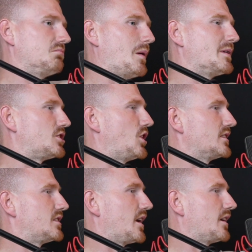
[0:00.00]
I missed a
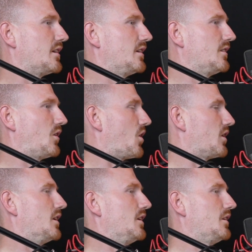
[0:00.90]
chance today.
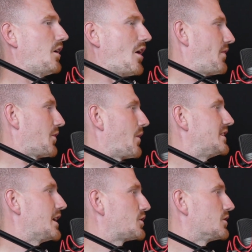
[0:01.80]
Or, I've had a
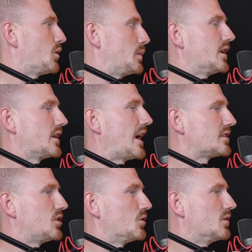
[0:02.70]
great session up until the
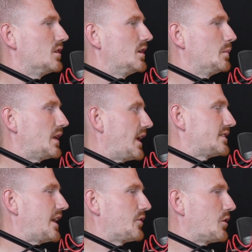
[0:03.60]
last two.
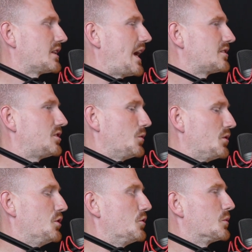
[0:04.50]
Those last two,
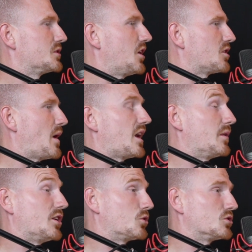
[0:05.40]
you knew there was an ultimatum
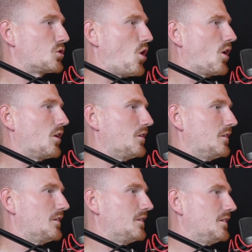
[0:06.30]
and you couldn't score.
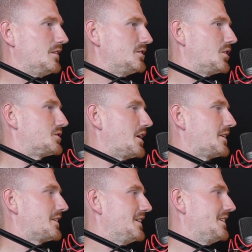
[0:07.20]
So it's
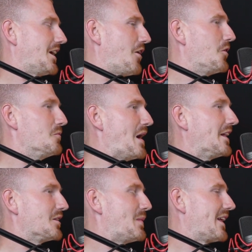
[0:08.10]
like the whole
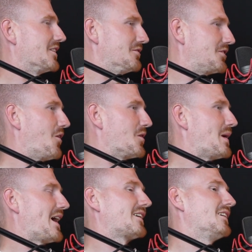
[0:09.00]
mental battle of going
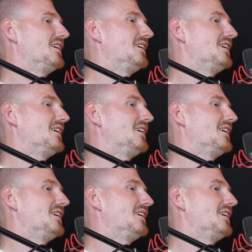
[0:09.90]
back.